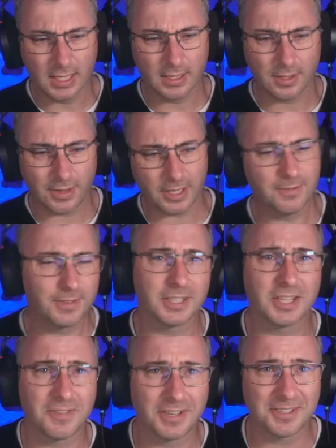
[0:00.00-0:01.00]
Thankfully, they've
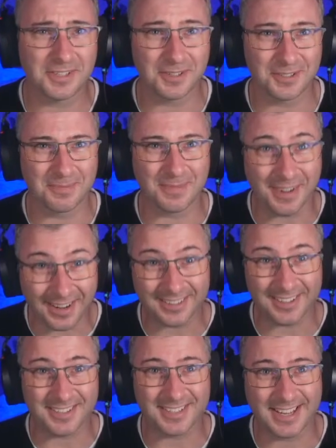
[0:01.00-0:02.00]
actually got some
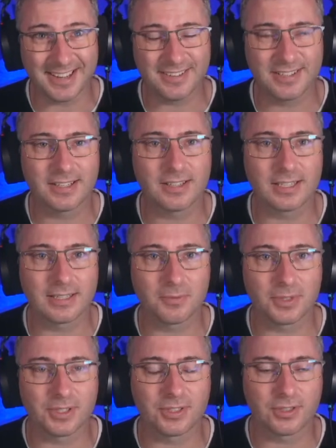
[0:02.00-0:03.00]
guidelines out
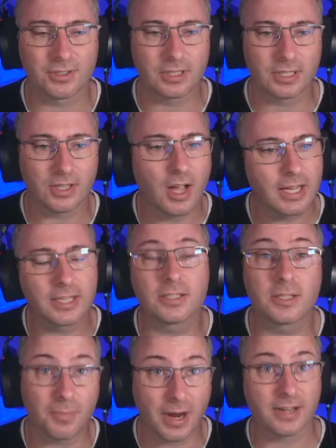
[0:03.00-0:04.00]
which tie into
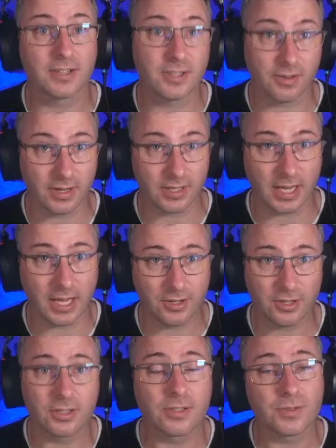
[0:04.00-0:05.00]
practice
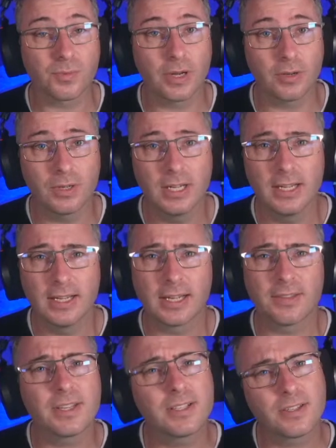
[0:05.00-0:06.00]
accreditation as well, and
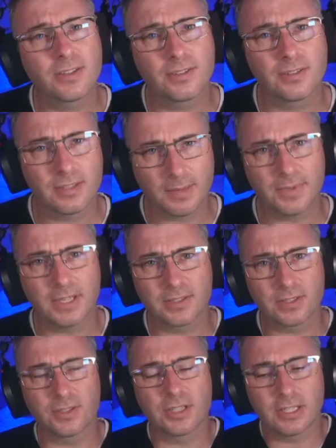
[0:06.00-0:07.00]
these are some things that
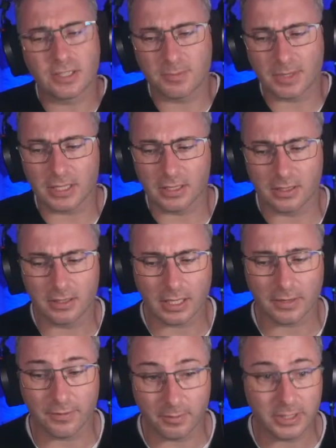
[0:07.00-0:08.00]
you need to be
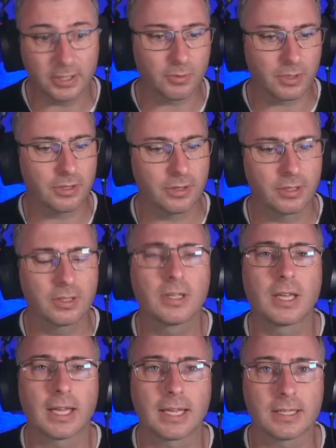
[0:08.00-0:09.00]
familiar with,
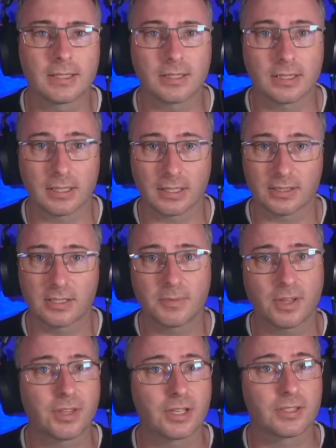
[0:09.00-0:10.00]
and some of the
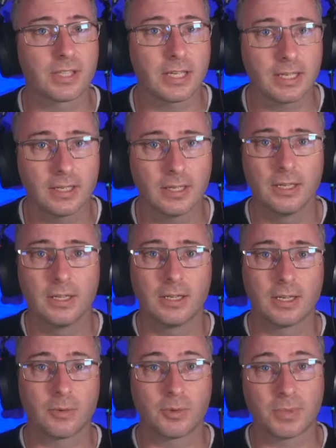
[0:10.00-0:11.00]
things there
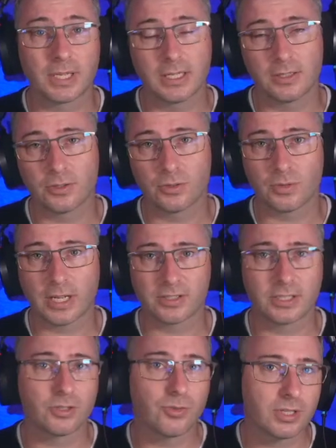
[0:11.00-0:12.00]
would be to actually
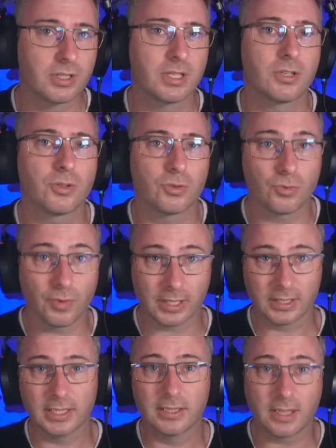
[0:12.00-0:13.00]
address the issue
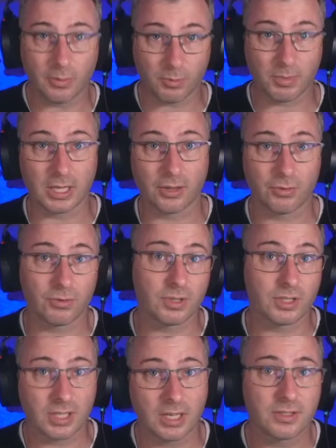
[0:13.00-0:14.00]
directly, and that would be through
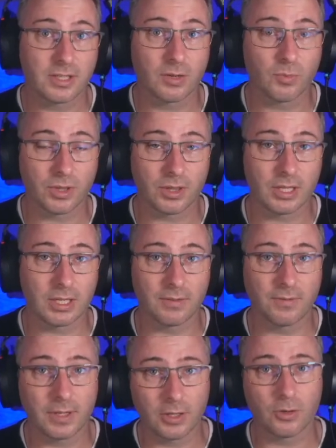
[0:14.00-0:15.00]
discussing with the
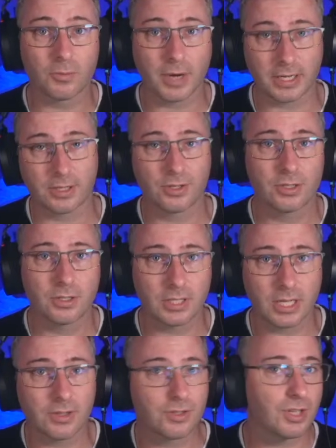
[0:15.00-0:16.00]
fellow practitioner, the
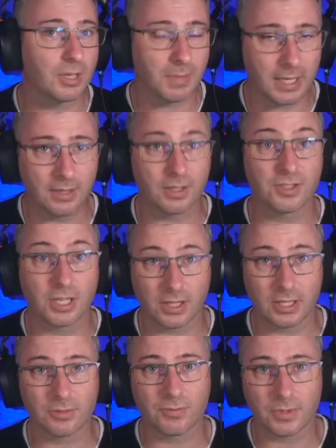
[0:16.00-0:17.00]
other GP that checked
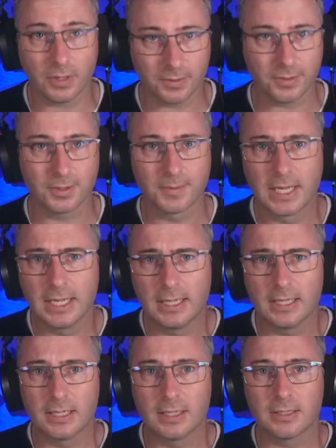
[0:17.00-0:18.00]
these results.
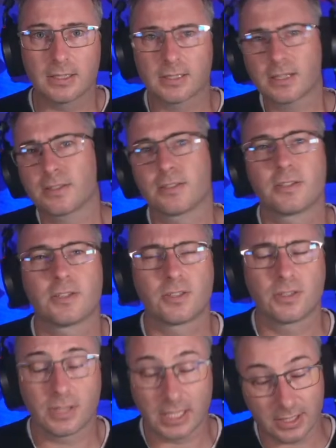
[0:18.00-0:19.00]
Discusses
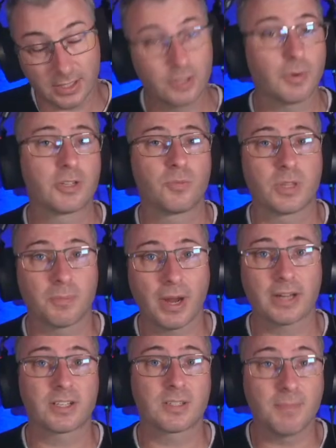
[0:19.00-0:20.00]
the situation with the
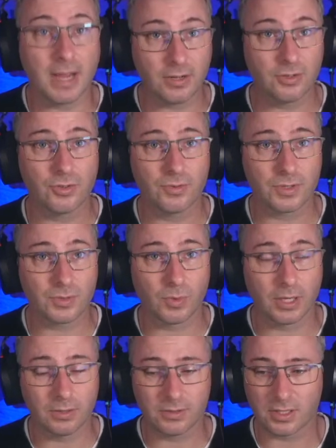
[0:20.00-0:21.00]
practice manager as
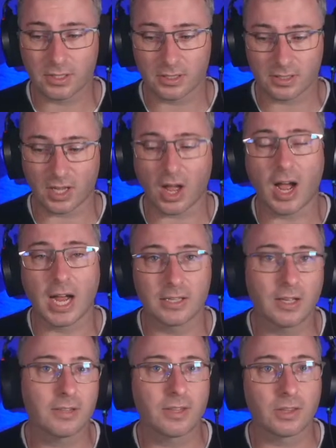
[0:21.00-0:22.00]
well to
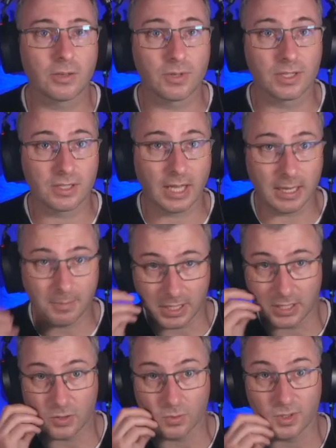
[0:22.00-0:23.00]
highlight that there is a
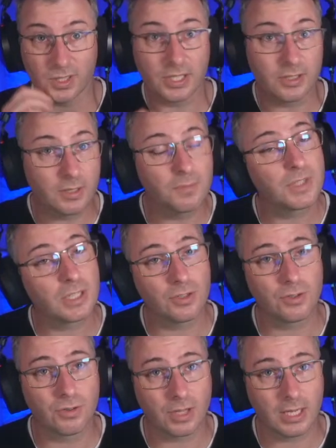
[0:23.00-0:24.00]
potential systems
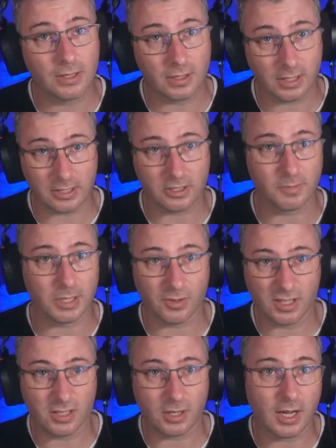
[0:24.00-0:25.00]
issue there that needs to be
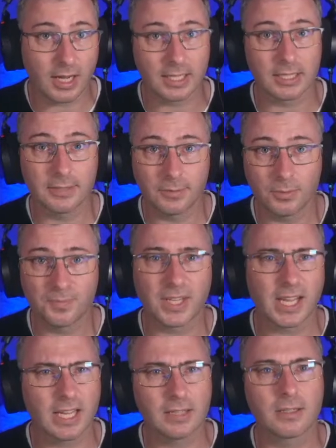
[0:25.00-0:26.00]
addressed at a higher level. And
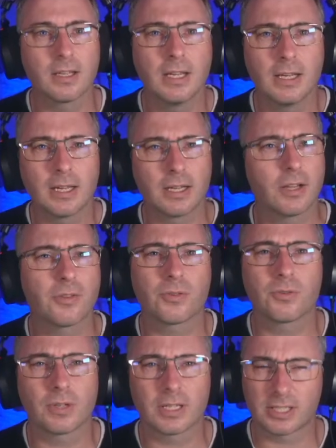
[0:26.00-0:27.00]
again, another
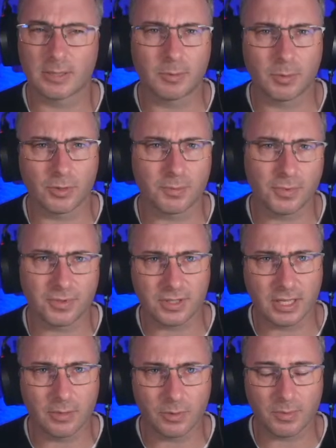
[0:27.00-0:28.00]
acceptable response
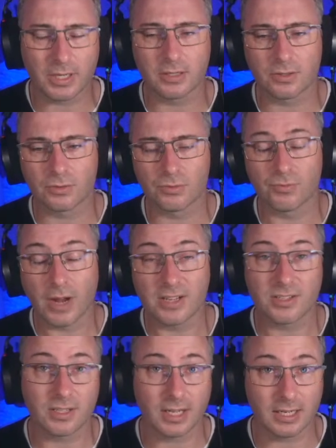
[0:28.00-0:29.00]
there would be to raise
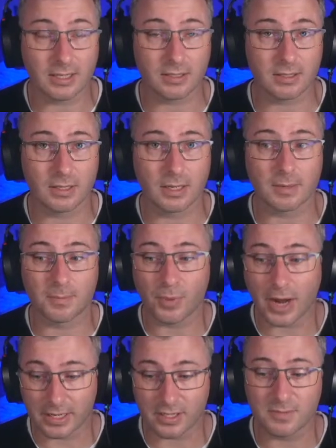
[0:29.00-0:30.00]
it at a
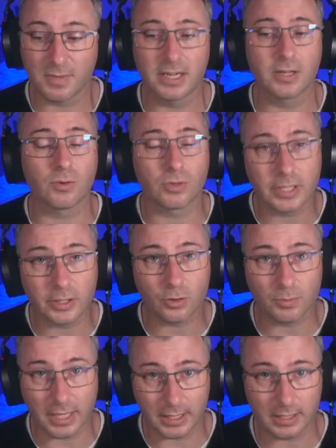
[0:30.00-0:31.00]
practice meeting or clinical
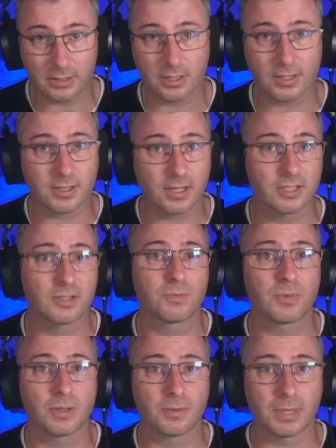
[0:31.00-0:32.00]
meeting to discuss with
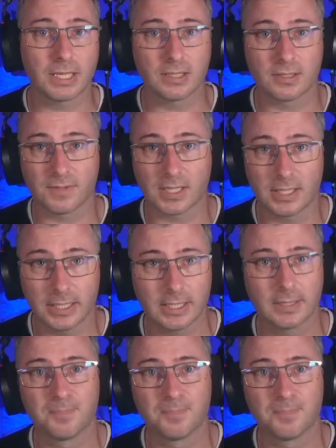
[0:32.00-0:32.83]
the peers of the clinic.